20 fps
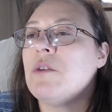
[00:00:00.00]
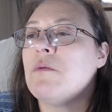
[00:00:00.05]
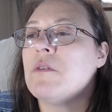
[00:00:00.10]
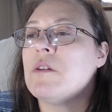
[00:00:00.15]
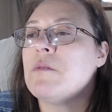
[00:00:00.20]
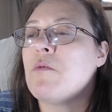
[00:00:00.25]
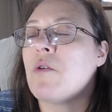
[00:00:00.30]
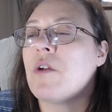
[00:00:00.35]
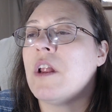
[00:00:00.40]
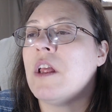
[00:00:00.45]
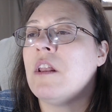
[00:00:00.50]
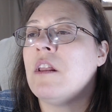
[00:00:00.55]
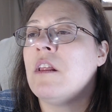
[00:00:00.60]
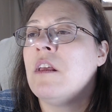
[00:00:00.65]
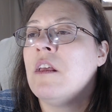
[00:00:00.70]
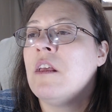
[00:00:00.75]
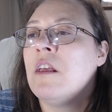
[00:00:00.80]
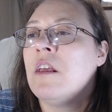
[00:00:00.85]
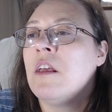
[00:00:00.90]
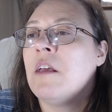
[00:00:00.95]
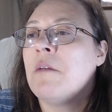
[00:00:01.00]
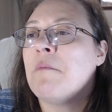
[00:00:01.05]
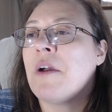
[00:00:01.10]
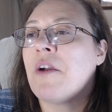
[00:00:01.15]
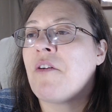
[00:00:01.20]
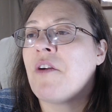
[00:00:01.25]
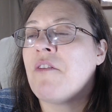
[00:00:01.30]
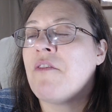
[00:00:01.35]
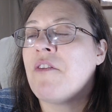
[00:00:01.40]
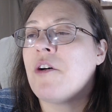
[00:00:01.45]
was born in. My
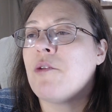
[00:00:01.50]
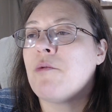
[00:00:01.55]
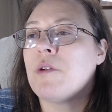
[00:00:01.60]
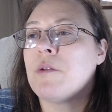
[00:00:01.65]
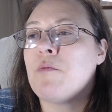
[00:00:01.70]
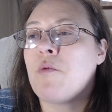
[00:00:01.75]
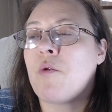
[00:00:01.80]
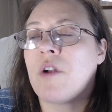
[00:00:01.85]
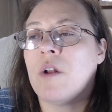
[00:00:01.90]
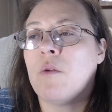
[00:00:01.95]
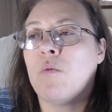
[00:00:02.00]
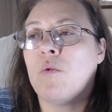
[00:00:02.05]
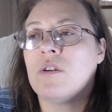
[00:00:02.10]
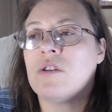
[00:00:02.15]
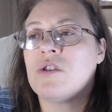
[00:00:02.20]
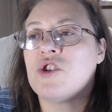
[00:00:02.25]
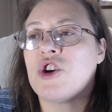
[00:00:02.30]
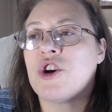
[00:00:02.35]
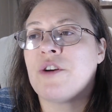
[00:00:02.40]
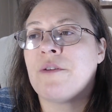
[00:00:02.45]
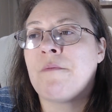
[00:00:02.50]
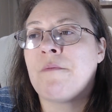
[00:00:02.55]
grandfather was born in Worcester.